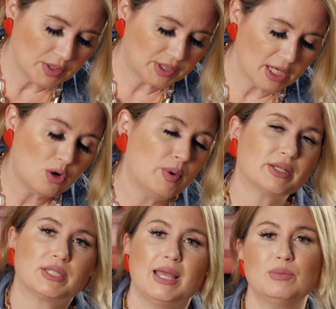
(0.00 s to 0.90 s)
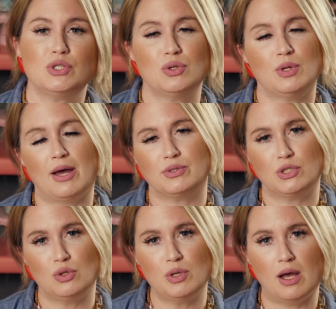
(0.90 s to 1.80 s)
The single wicks came to two out
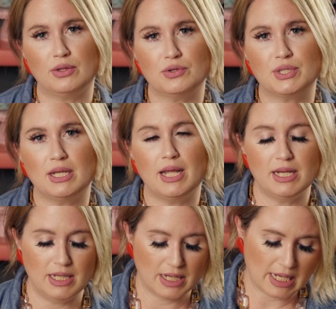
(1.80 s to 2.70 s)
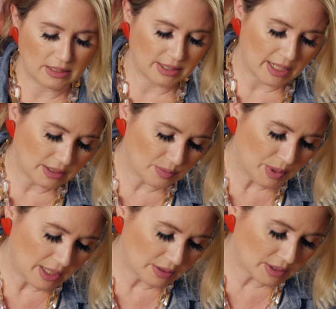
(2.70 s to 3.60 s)
to two dollars and eighty nine cents a
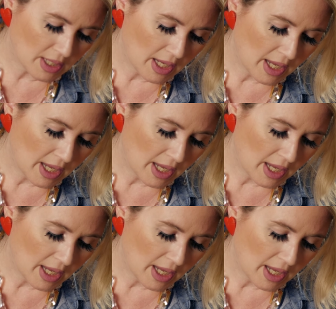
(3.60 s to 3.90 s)
piece,